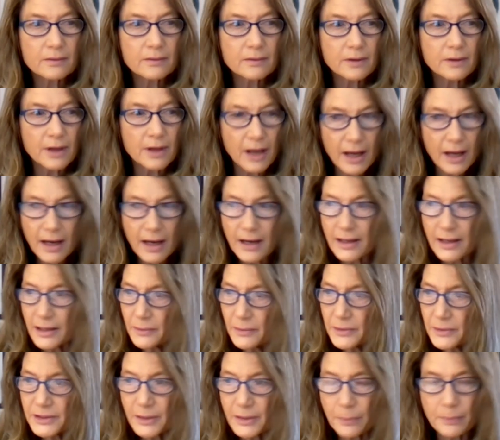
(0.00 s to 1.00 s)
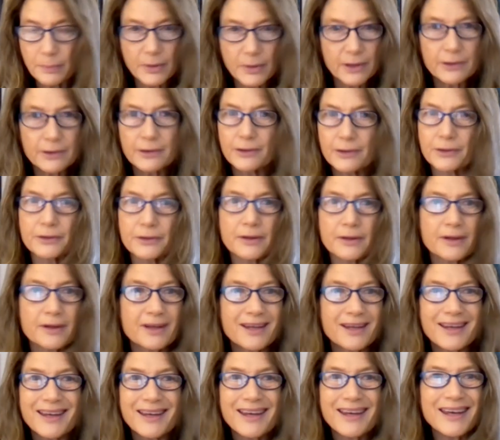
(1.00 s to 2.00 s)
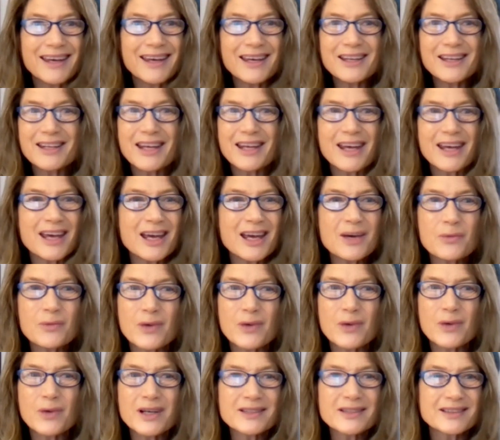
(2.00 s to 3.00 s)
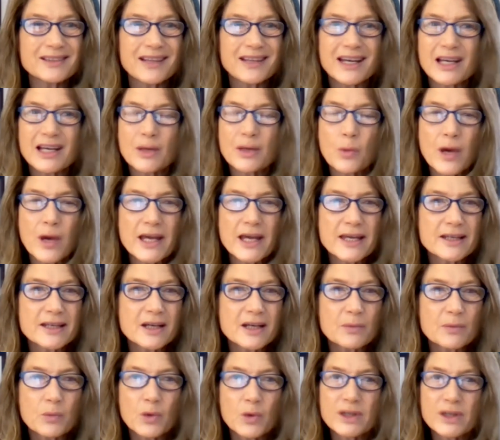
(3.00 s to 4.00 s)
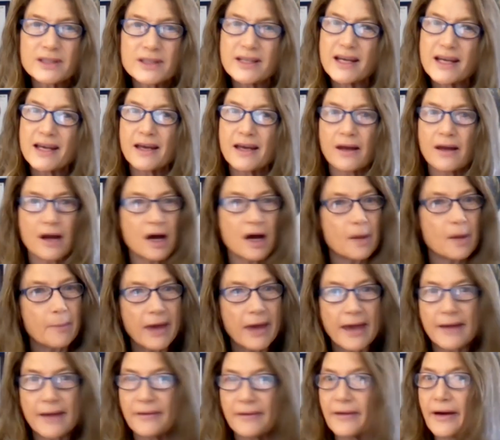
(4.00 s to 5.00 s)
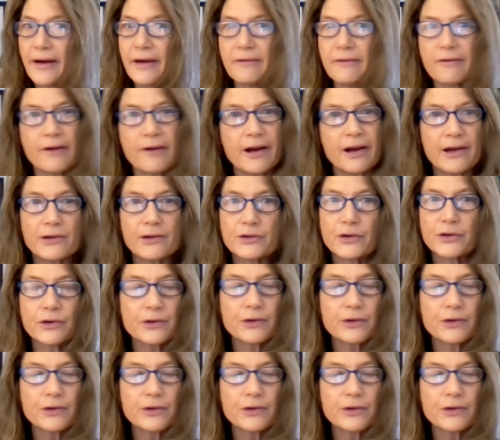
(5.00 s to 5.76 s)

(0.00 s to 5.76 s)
Yeah, it was a build. It wasn't like waking up one day and I'm anti-fragile.